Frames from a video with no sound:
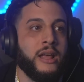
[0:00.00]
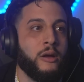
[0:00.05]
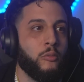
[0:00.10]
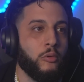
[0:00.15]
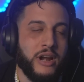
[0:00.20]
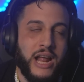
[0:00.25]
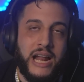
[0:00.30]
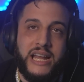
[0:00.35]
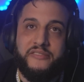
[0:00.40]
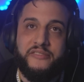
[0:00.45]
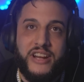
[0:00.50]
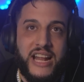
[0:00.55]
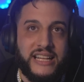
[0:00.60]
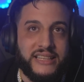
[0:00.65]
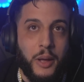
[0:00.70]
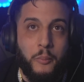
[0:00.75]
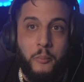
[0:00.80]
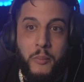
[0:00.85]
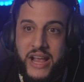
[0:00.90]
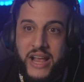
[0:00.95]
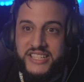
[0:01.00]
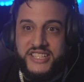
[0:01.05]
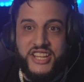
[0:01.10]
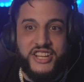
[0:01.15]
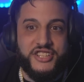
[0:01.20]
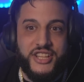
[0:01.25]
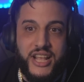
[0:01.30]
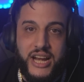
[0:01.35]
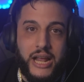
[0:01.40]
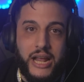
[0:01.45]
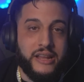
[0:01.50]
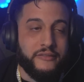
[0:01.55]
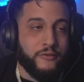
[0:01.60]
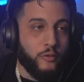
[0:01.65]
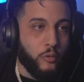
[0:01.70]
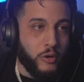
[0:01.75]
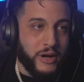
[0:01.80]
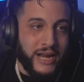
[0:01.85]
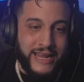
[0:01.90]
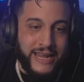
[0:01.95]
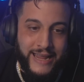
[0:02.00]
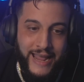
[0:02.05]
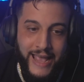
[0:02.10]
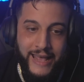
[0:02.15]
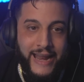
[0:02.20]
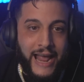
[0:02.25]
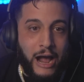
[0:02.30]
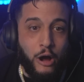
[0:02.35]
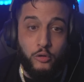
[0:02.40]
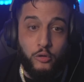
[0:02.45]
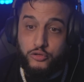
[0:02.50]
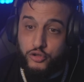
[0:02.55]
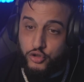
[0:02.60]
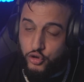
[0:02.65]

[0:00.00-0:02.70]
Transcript: We're not even at the message that I even want to get out.